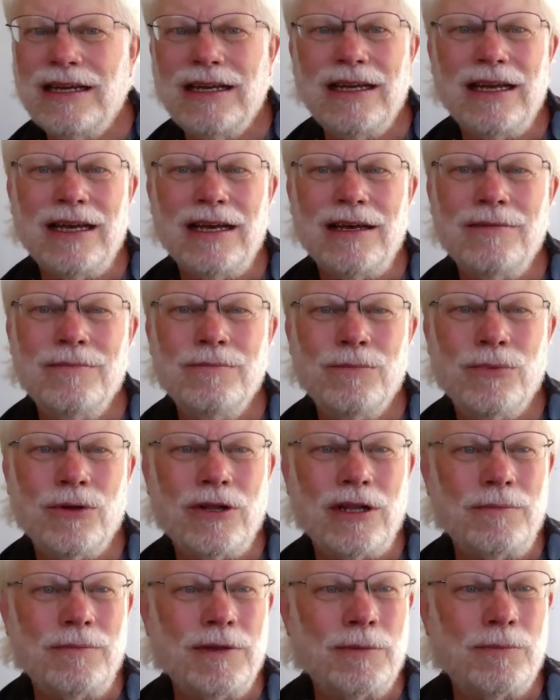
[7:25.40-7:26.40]
Yeah,
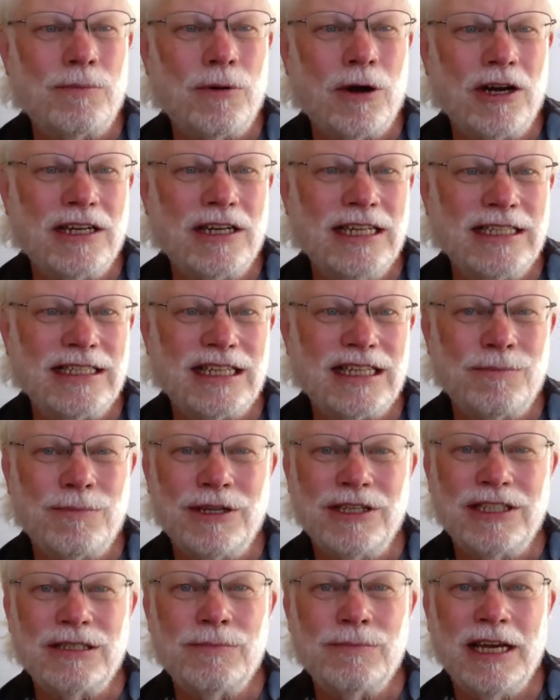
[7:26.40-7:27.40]
pull up the
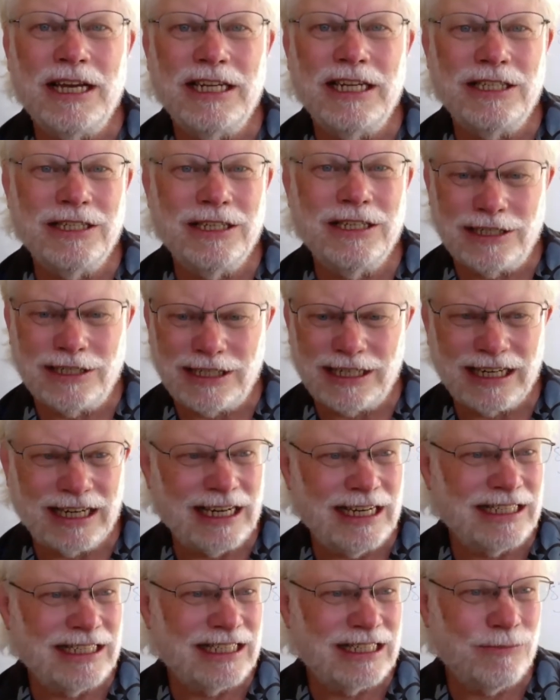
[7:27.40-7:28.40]
participants page just in
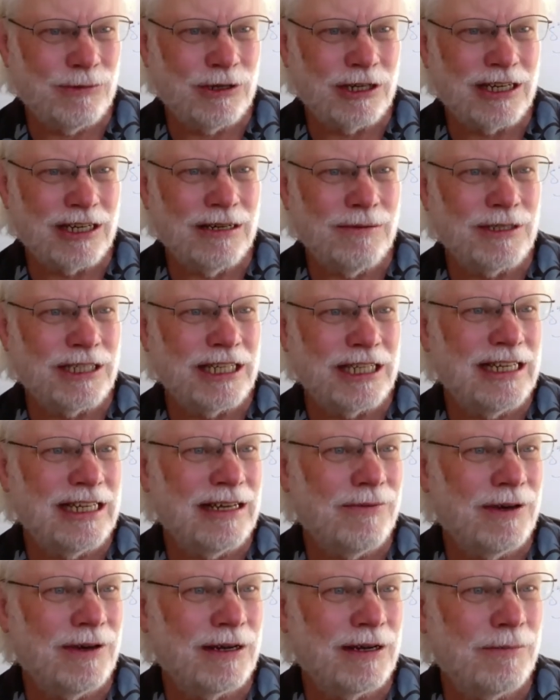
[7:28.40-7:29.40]
case someone comes in.
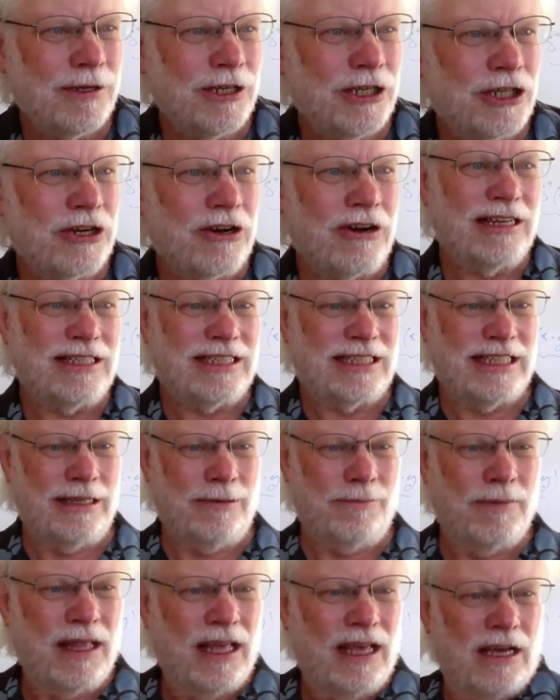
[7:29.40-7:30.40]
I want to be sure I see them.